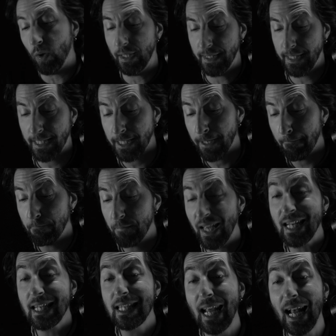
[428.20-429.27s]
once,
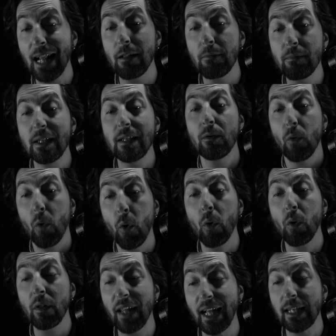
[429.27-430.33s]
and tell me
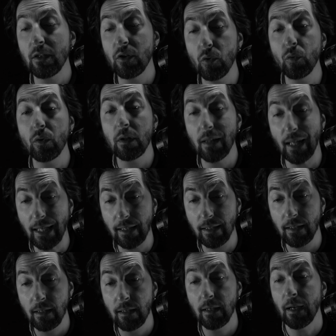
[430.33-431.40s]
all that you
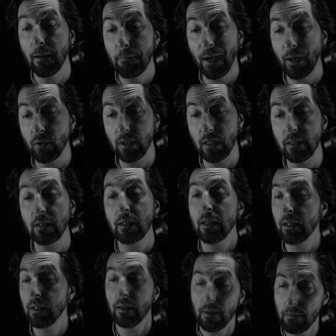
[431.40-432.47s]
think about it.
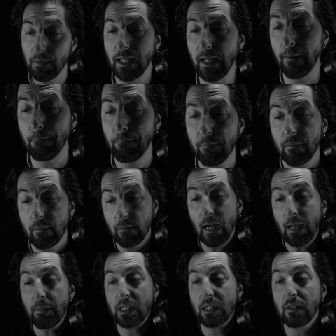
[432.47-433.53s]
Mina,
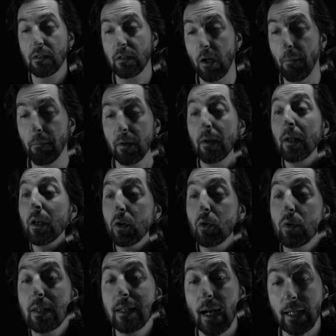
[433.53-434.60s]
I must stop.
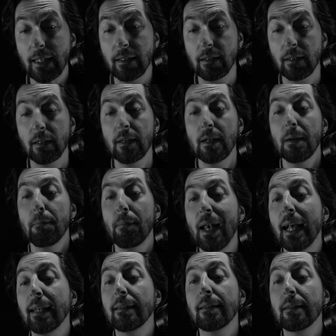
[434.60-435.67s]
Good night.
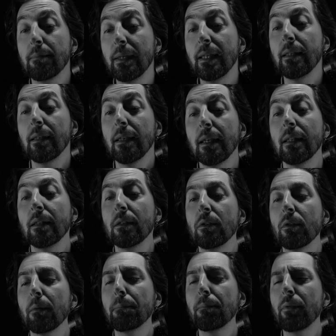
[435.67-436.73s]
Bless me in
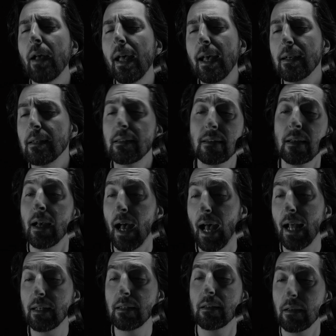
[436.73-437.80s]
your prayers,
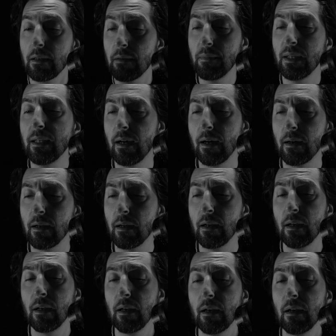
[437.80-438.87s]
and Mina,
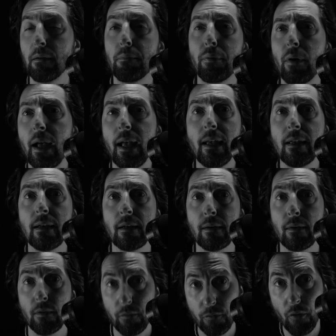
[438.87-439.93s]
pray
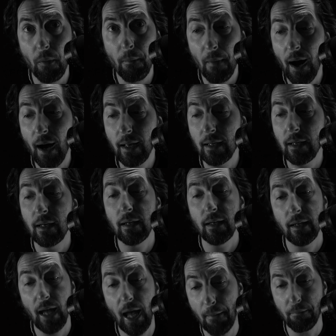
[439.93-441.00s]
for my
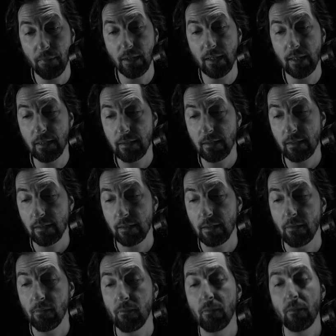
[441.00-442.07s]
happiness.
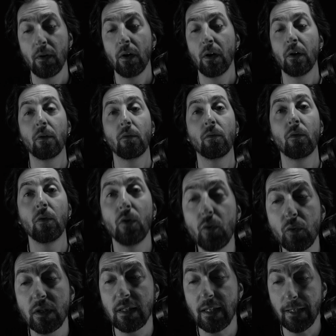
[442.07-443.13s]

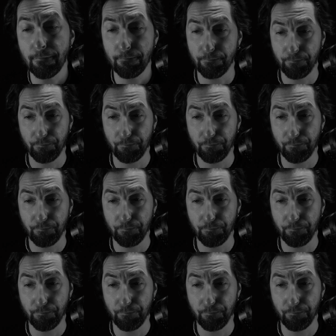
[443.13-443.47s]
Lucy.